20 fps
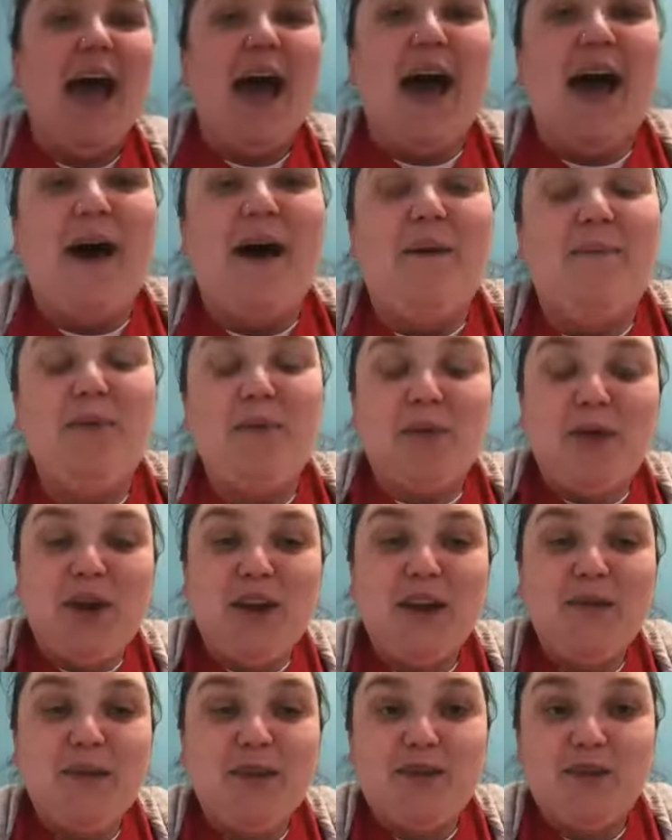We're
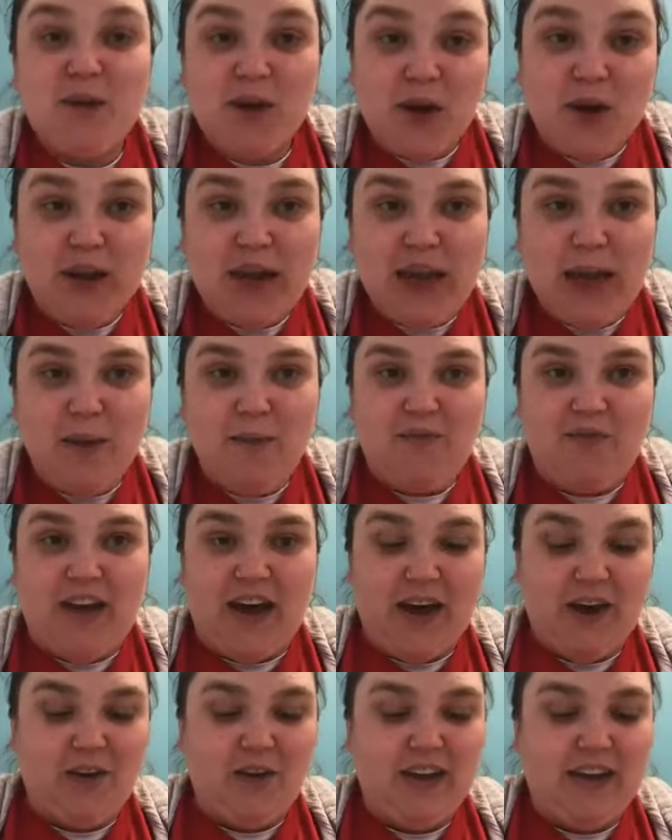going to be doing our
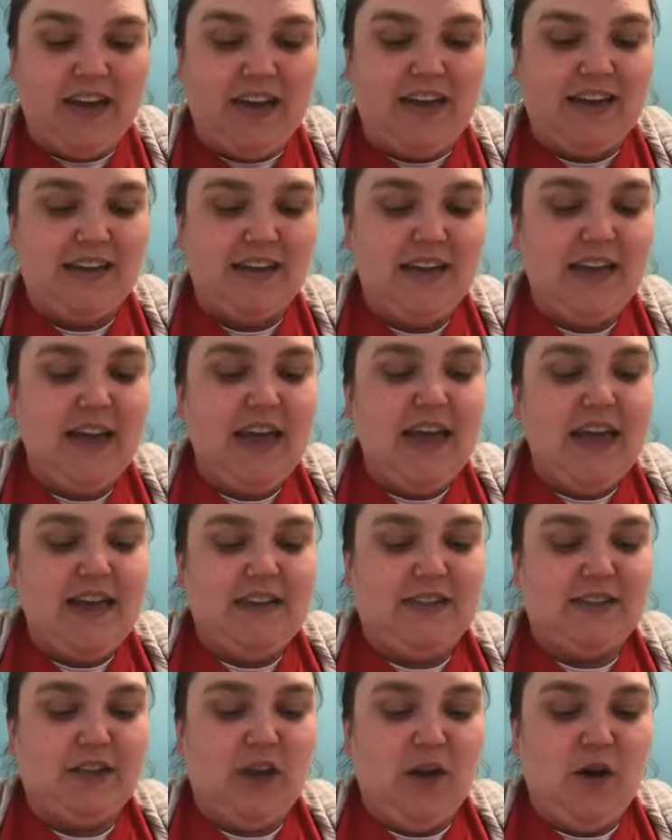campfire again.
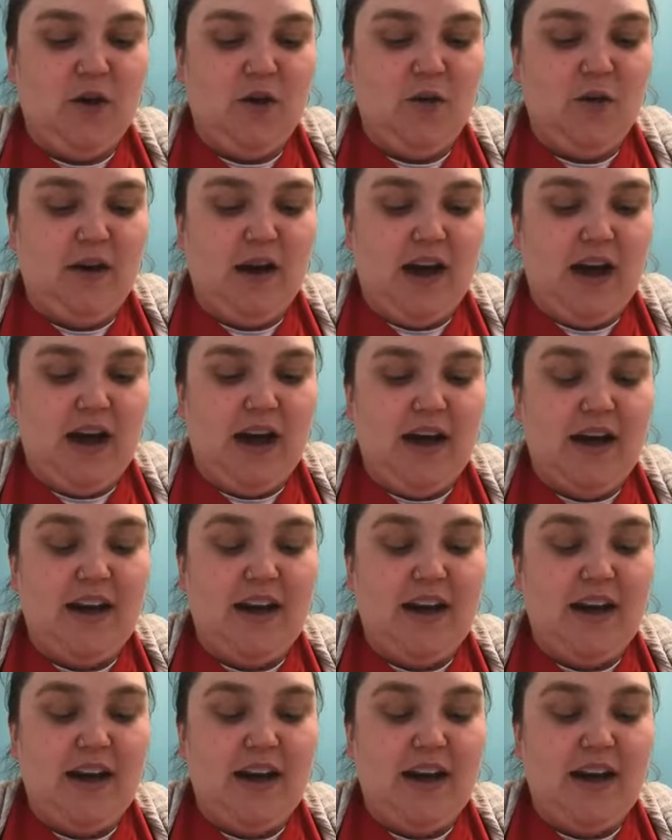So